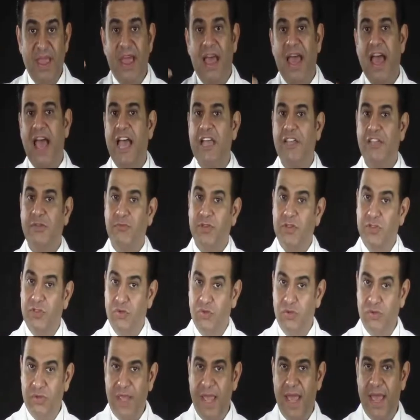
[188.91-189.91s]
How do we
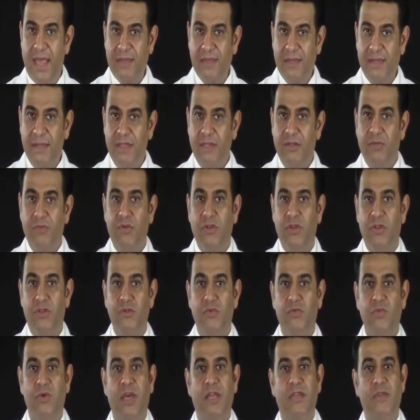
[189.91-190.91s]
do that? We
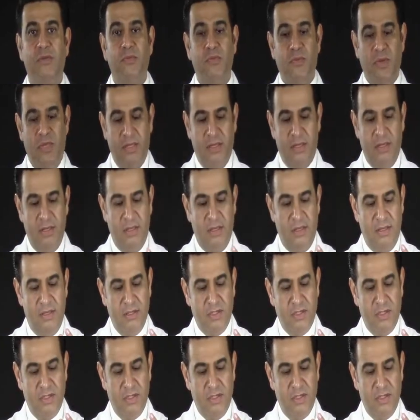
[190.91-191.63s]
do it with